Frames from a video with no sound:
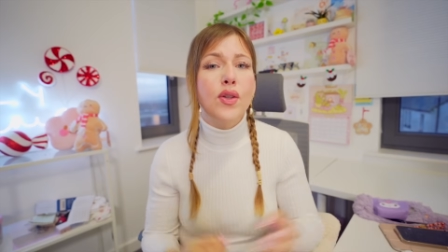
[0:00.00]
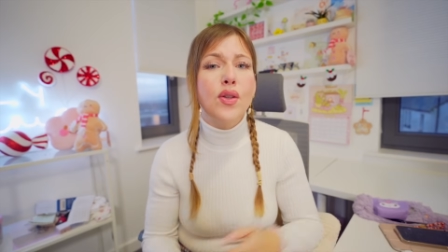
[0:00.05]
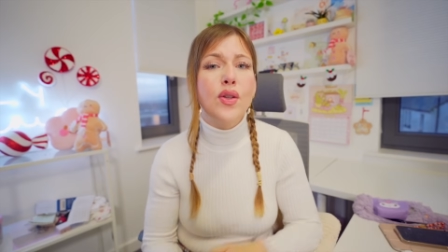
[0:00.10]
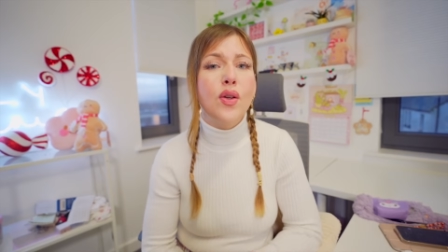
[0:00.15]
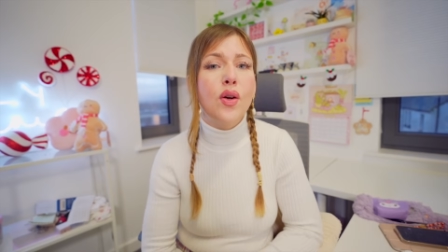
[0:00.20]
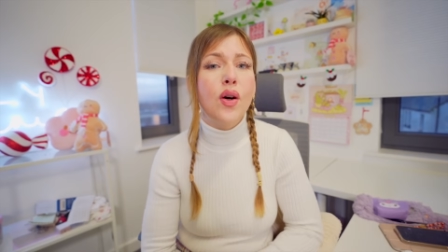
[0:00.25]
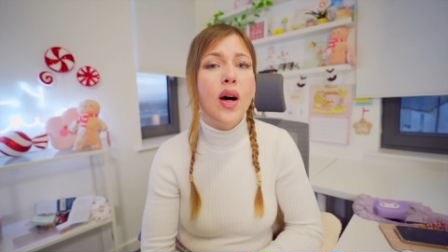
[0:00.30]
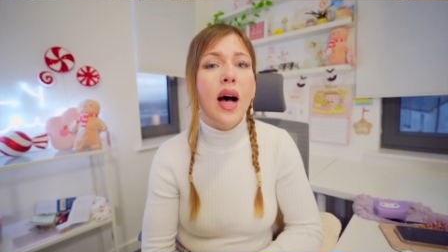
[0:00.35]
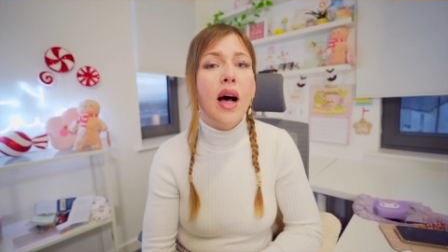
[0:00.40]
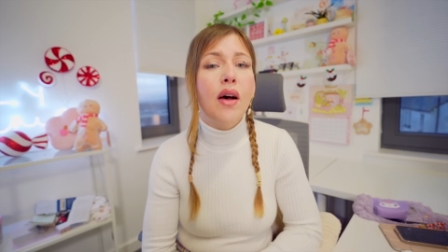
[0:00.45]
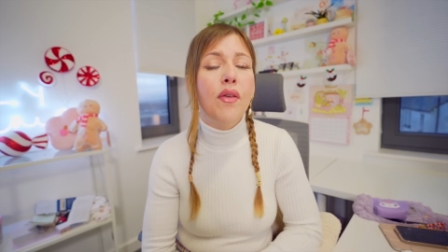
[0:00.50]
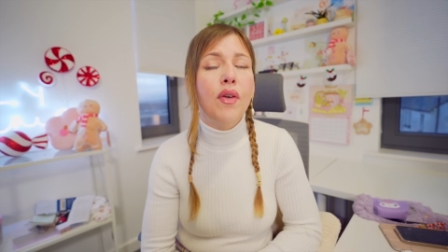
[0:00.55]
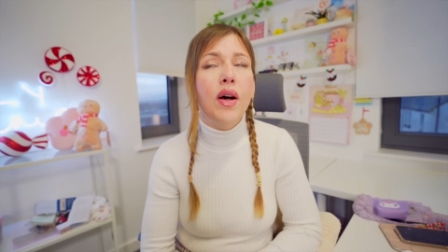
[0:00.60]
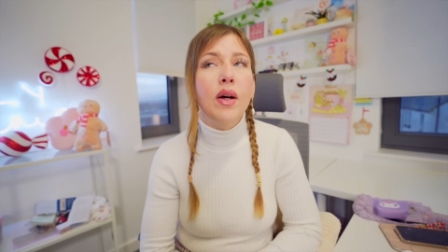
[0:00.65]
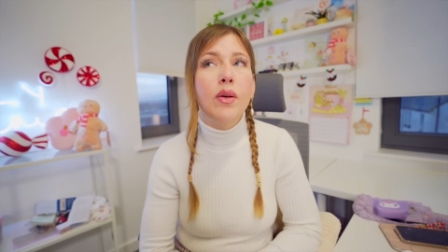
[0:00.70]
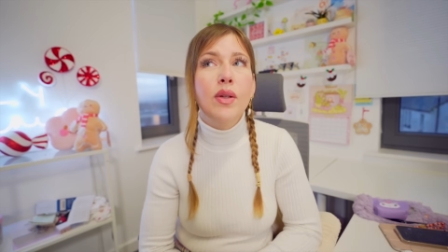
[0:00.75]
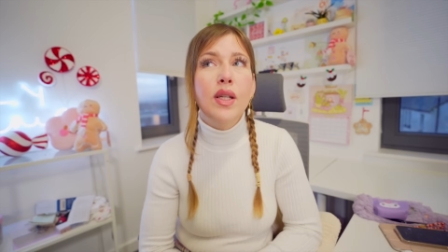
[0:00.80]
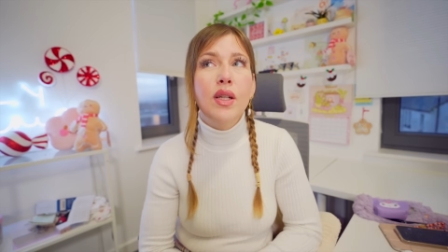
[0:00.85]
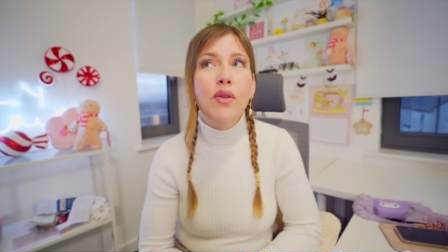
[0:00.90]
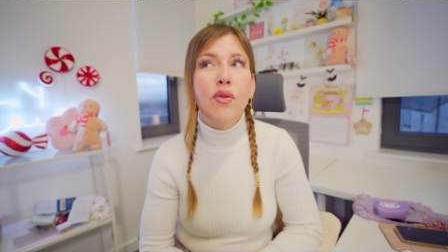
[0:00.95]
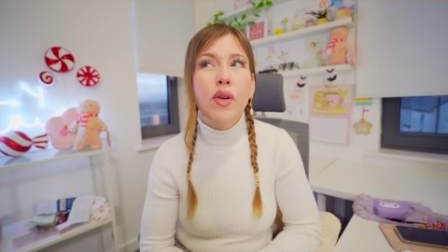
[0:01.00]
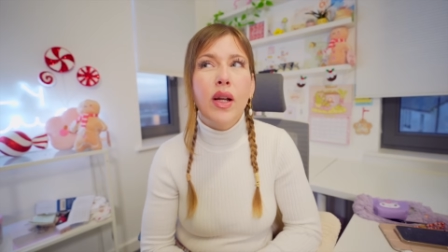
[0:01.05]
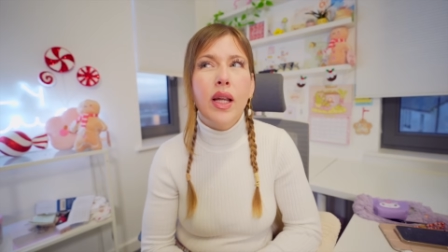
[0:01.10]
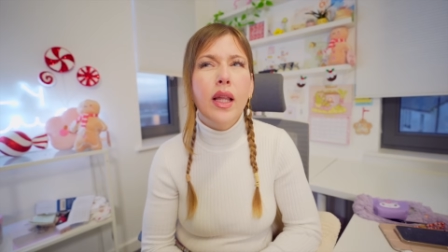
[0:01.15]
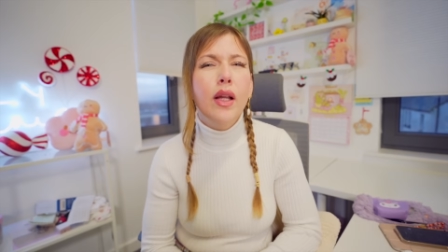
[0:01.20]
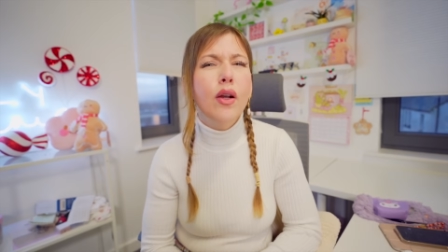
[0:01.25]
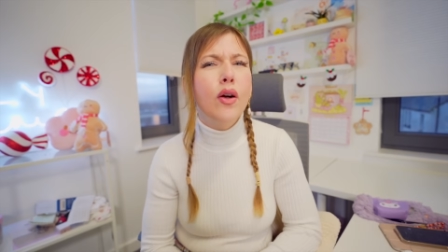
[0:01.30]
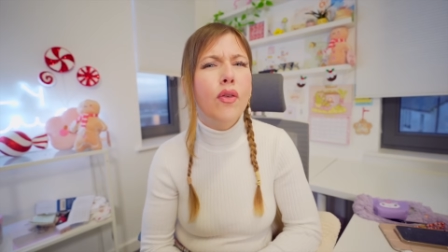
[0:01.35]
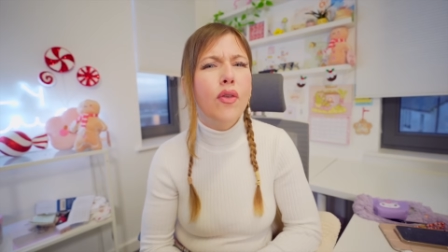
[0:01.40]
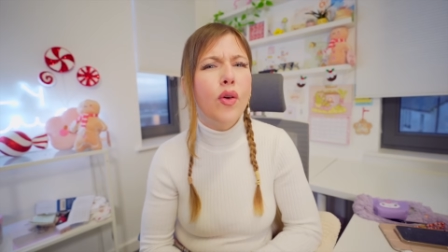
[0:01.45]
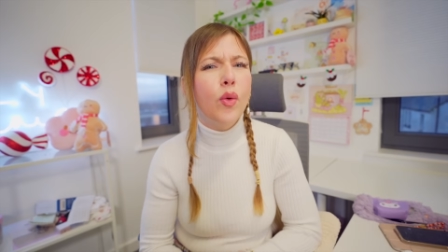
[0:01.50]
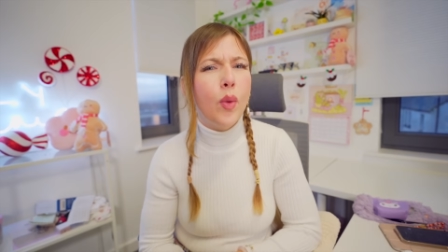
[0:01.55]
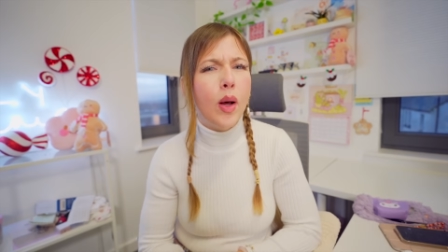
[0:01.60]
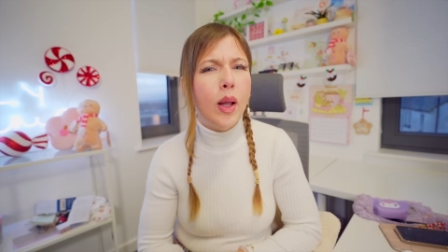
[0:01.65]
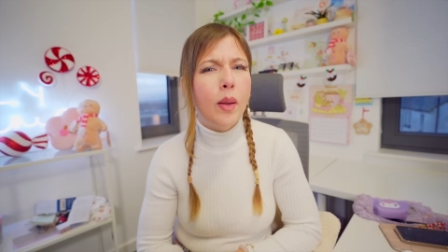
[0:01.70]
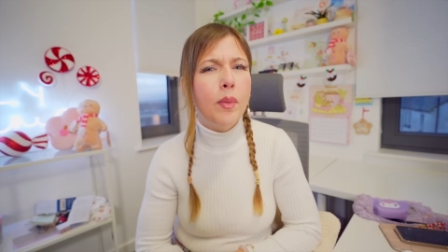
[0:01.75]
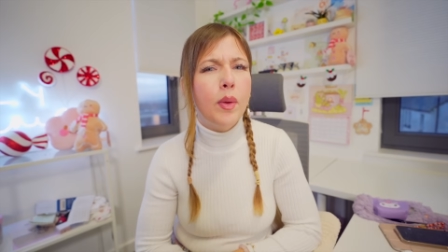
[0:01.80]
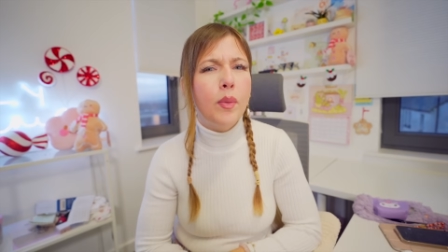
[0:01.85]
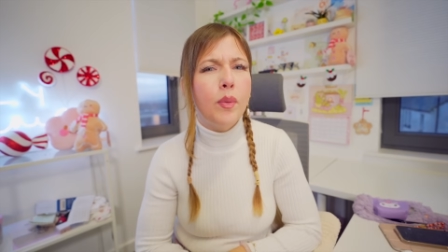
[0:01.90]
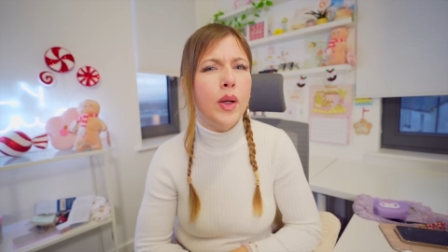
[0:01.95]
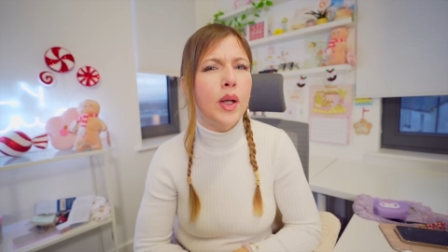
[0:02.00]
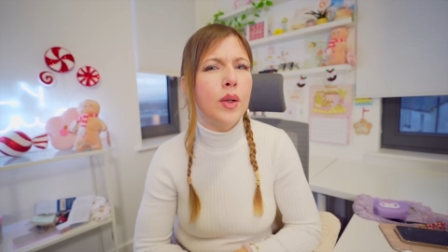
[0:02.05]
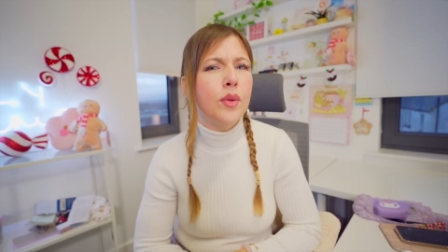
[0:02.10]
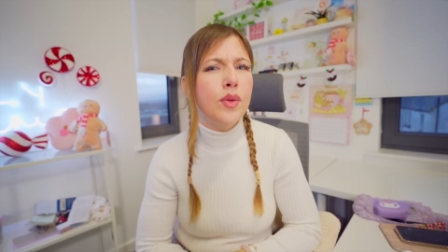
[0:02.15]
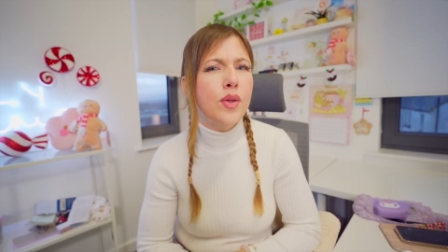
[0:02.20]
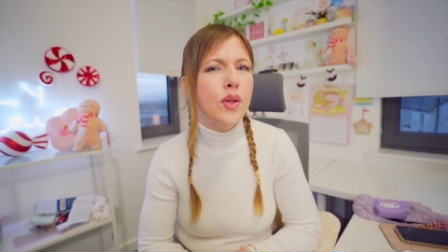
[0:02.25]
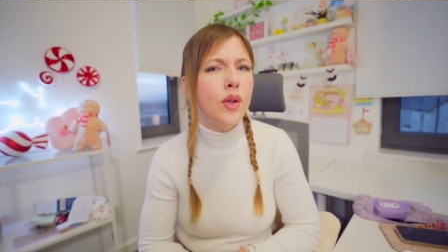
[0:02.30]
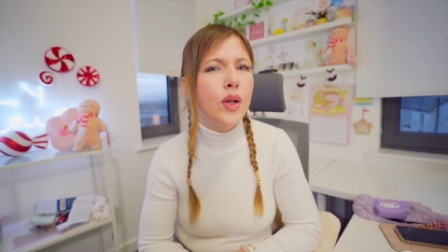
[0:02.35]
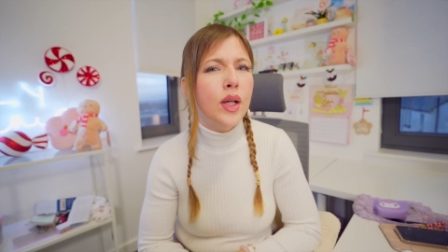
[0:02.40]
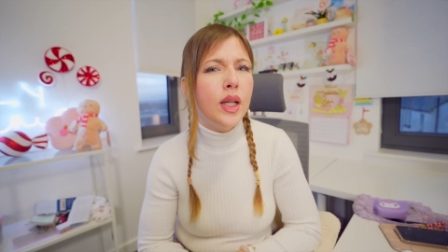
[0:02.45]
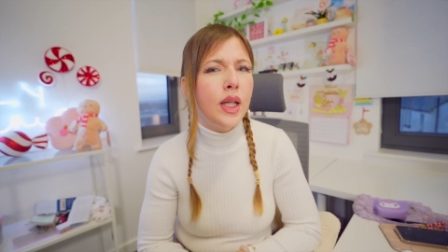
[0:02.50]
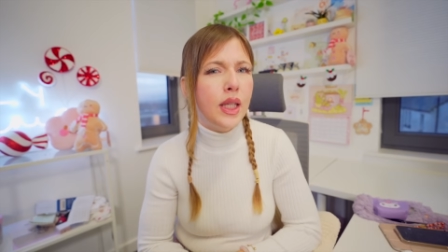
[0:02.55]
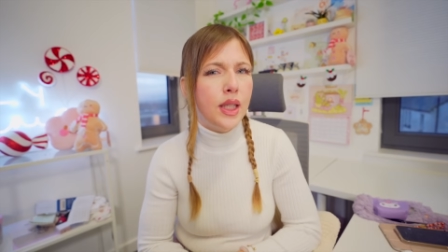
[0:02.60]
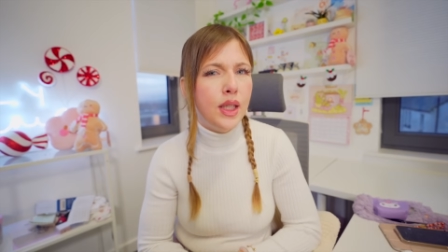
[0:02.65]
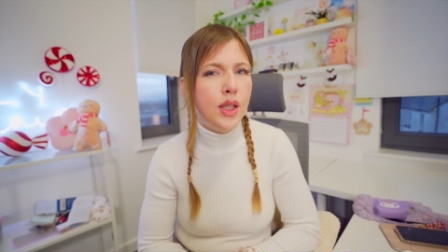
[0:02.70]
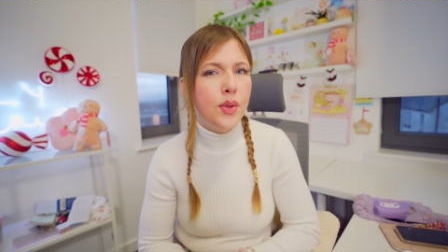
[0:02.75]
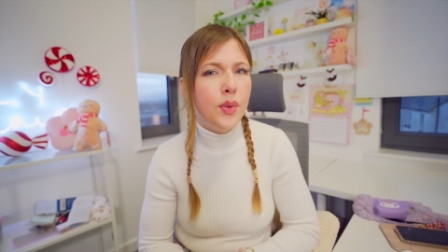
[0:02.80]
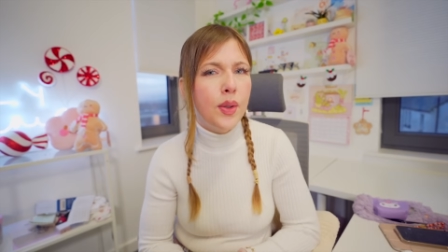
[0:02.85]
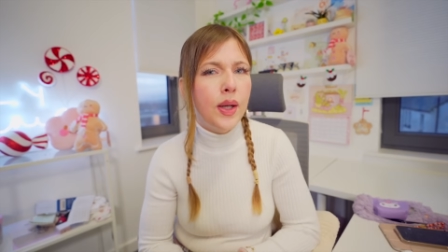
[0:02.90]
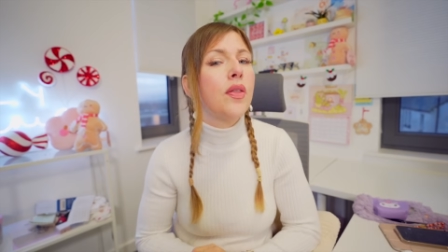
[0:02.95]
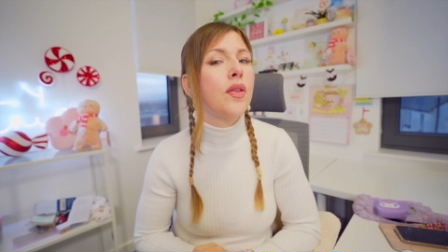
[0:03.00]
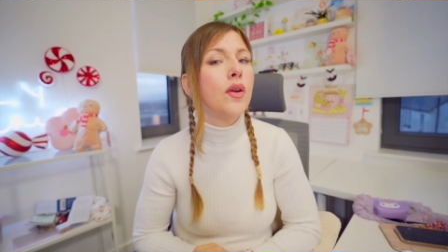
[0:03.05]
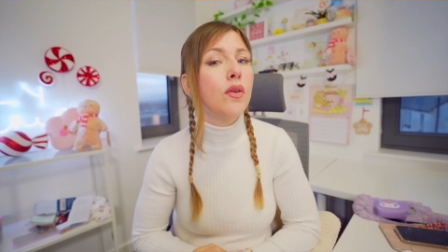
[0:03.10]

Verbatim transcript: So I found it really overwhelming something when I was looking into it.